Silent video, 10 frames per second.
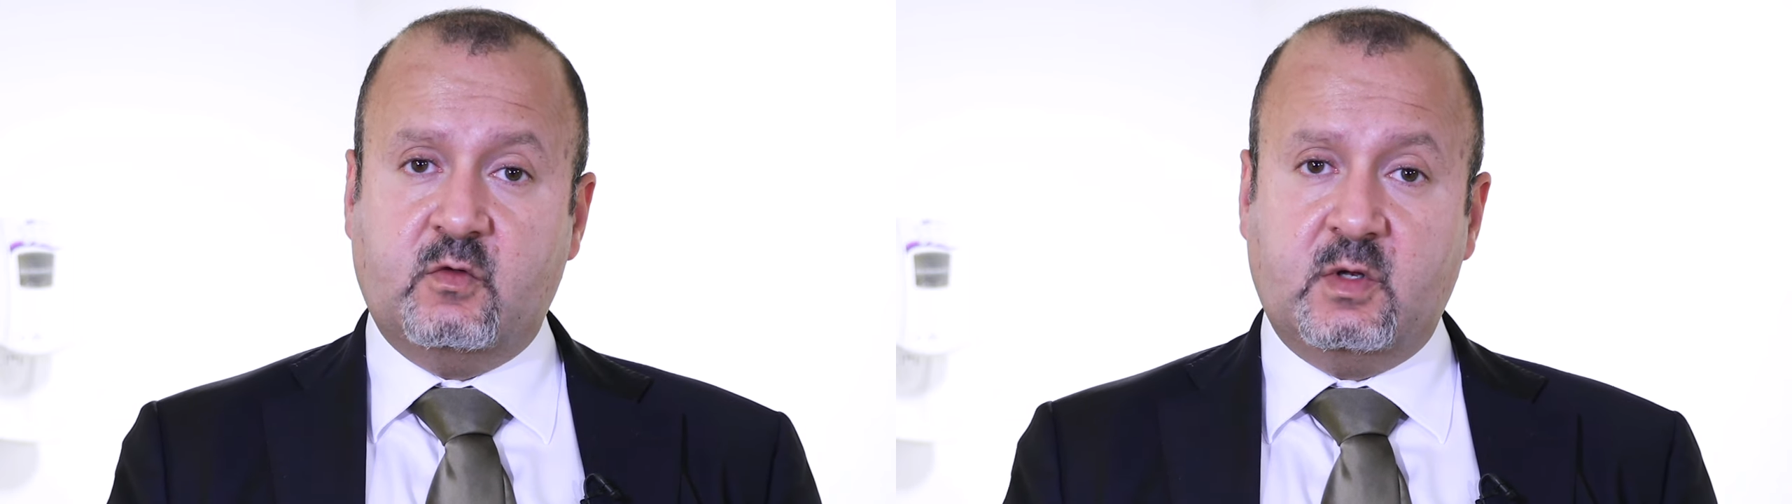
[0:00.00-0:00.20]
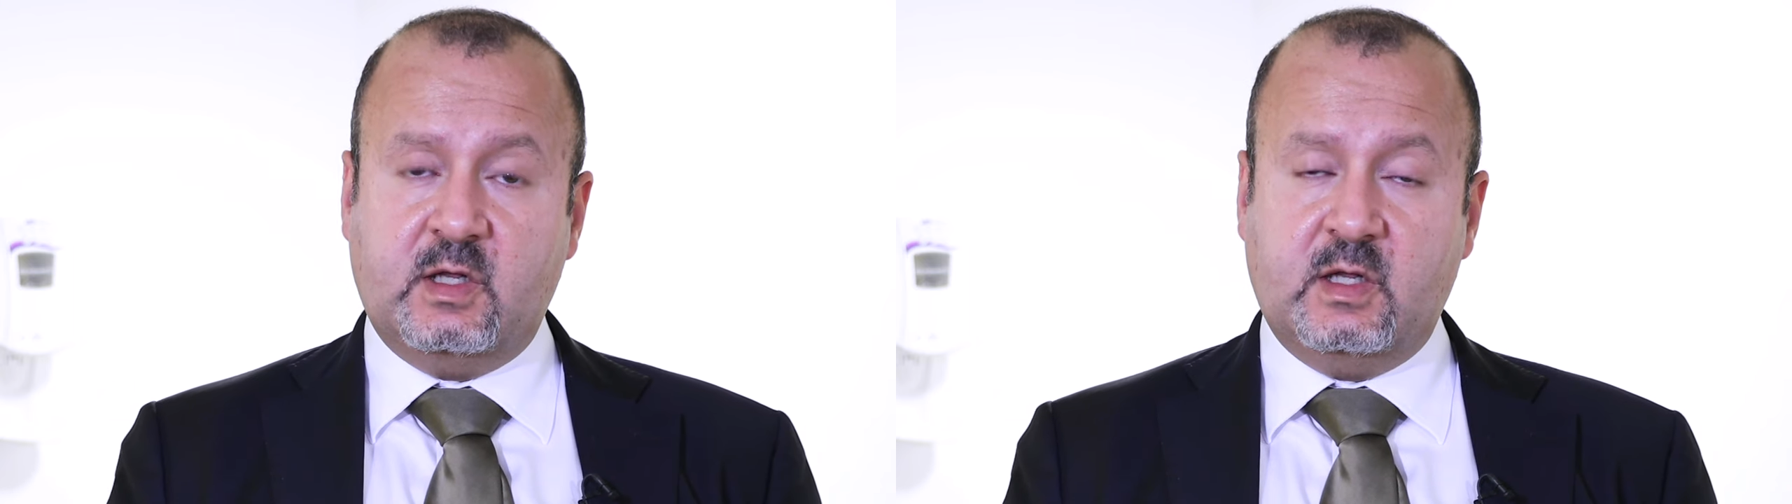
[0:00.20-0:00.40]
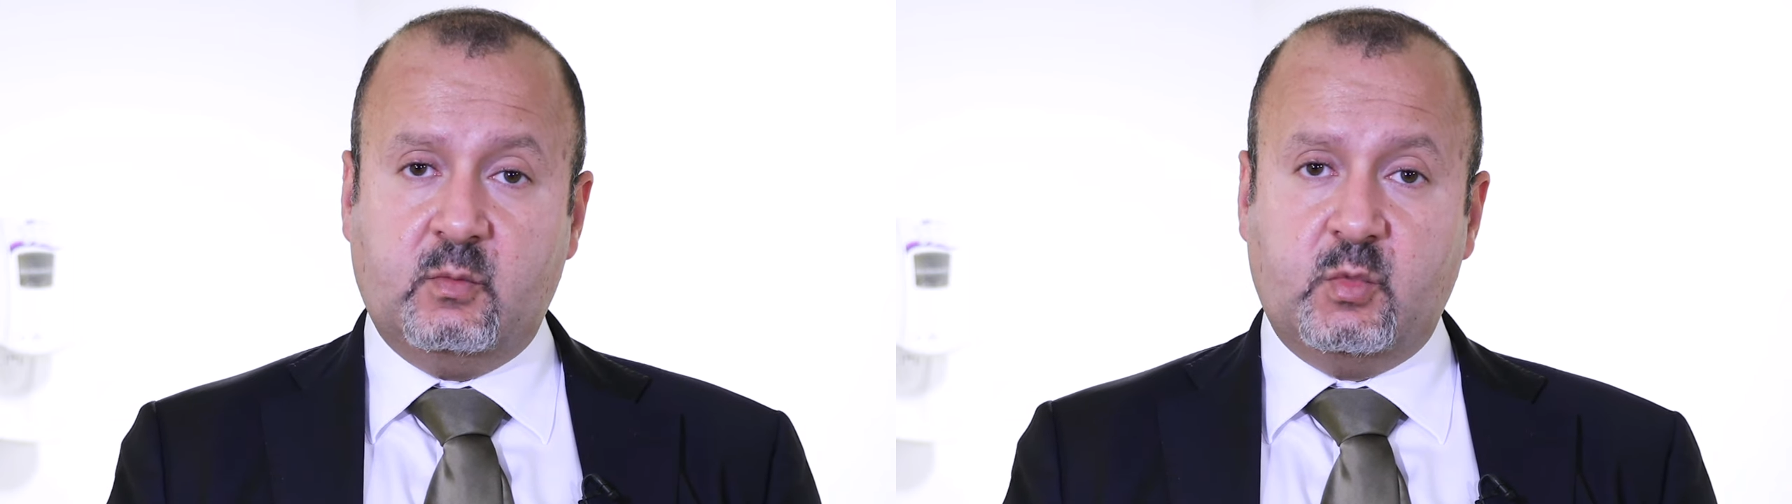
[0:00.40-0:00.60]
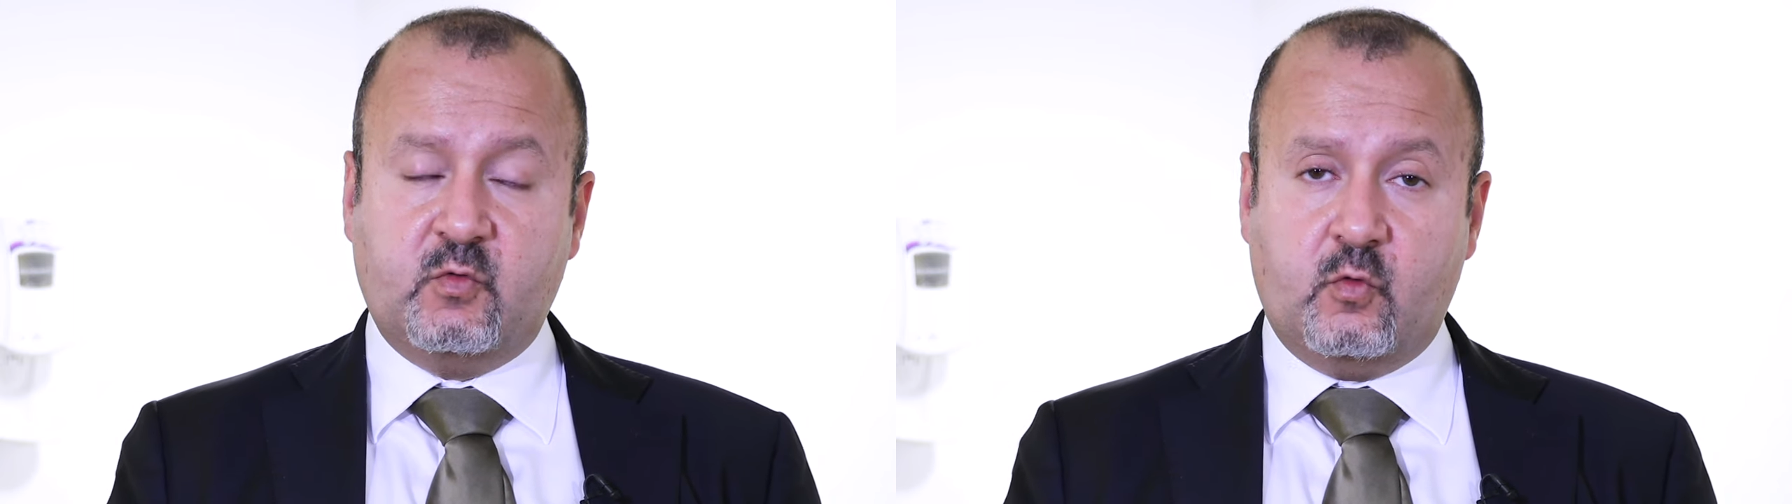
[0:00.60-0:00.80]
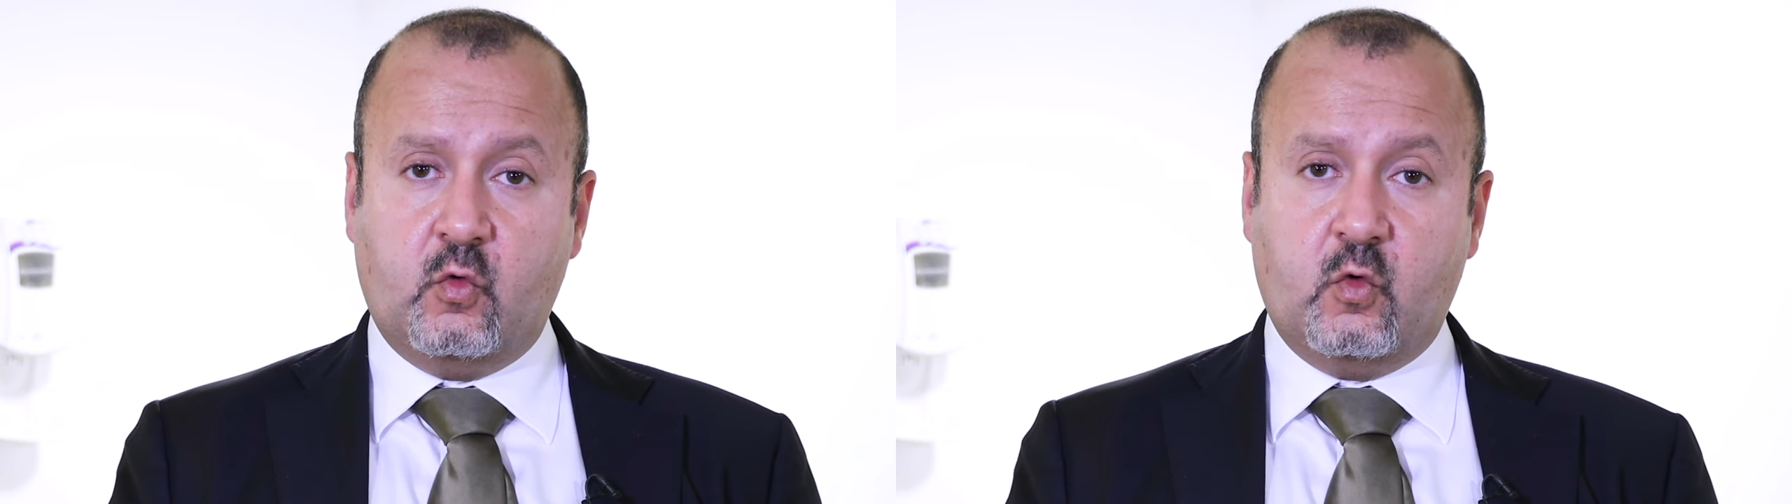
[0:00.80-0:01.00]
the knee
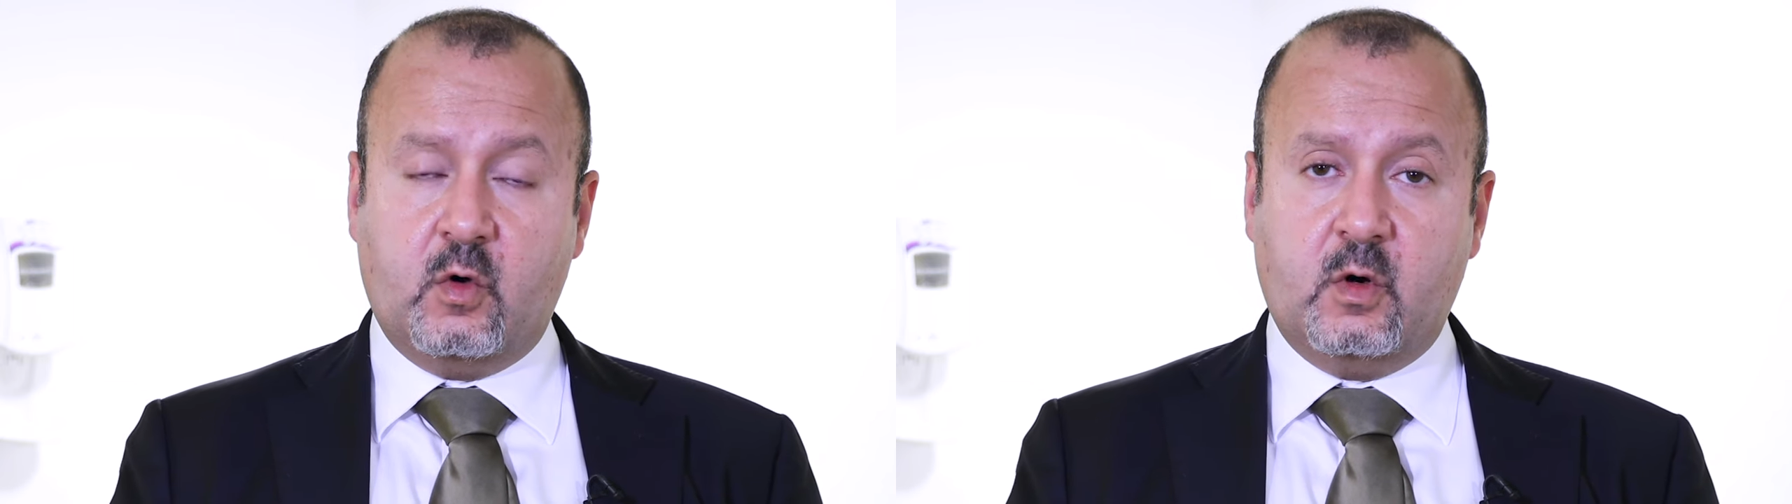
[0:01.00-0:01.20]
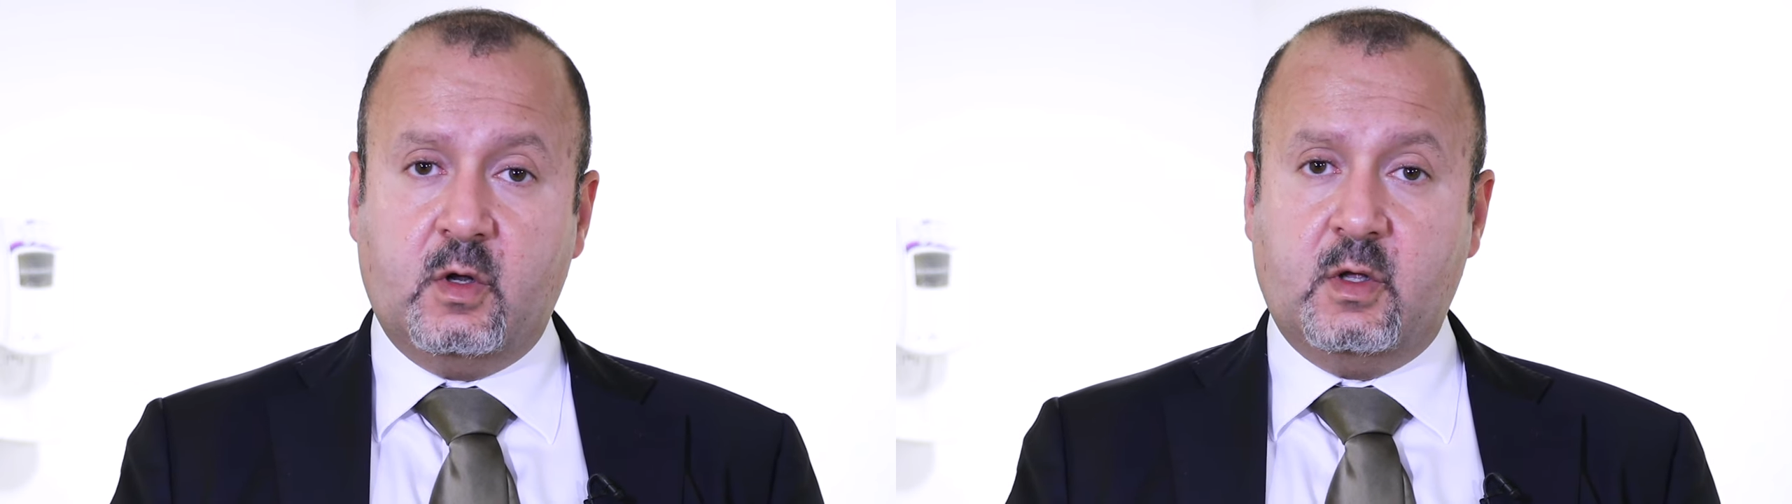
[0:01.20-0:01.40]
before